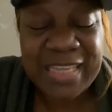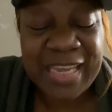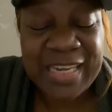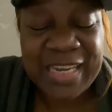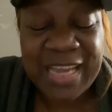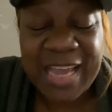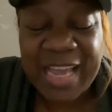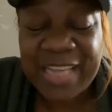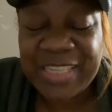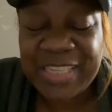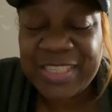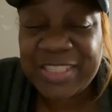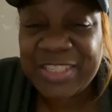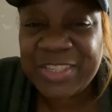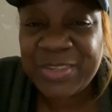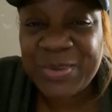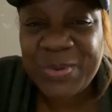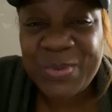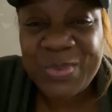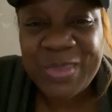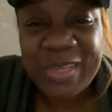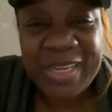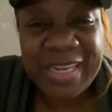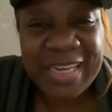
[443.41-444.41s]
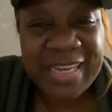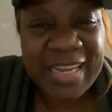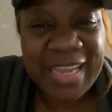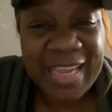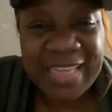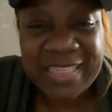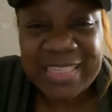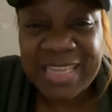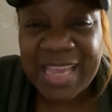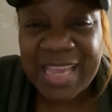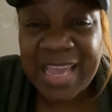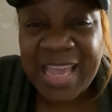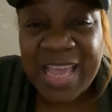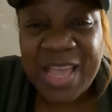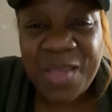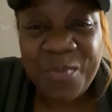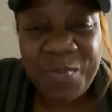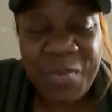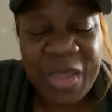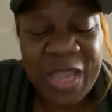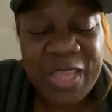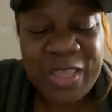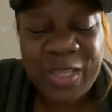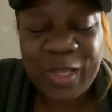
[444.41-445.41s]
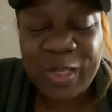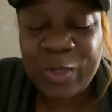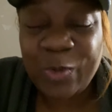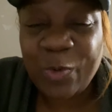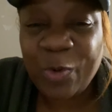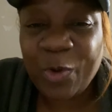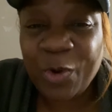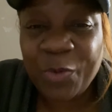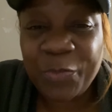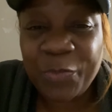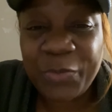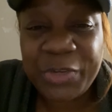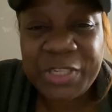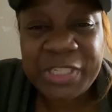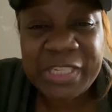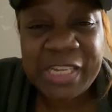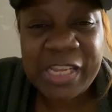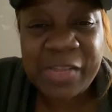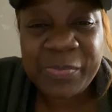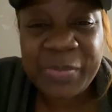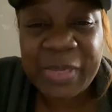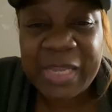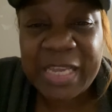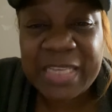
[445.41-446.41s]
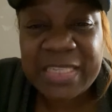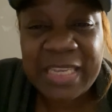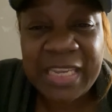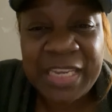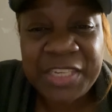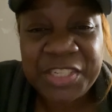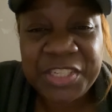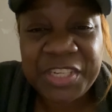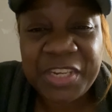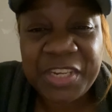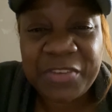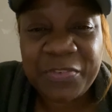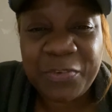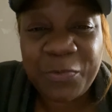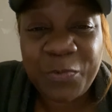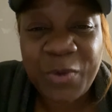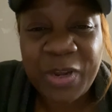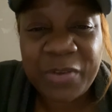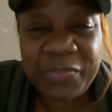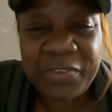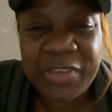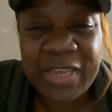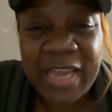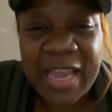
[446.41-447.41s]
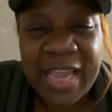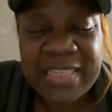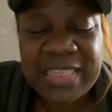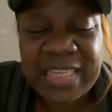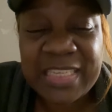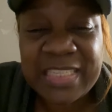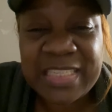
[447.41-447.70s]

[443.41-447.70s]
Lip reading: And until the next, may the Lord richly bless each and every one of you guys